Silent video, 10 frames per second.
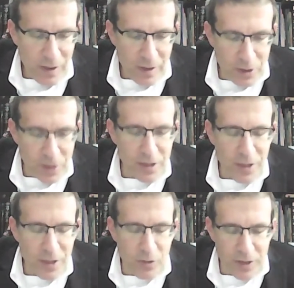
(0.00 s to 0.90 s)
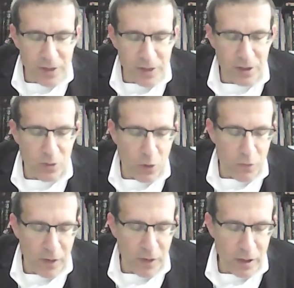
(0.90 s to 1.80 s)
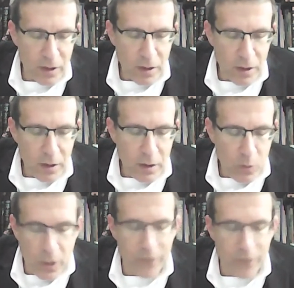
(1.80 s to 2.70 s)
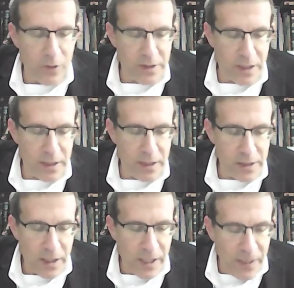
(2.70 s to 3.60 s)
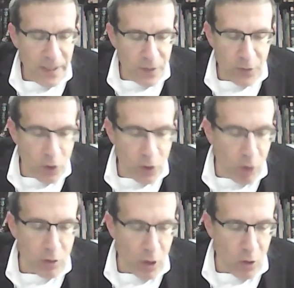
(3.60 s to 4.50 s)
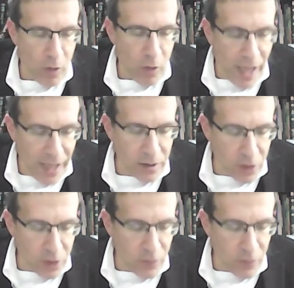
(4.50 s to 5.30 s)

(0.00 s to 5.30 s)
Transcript: just like you listen to the Rofe, whatever he says, even if you don't know, you don't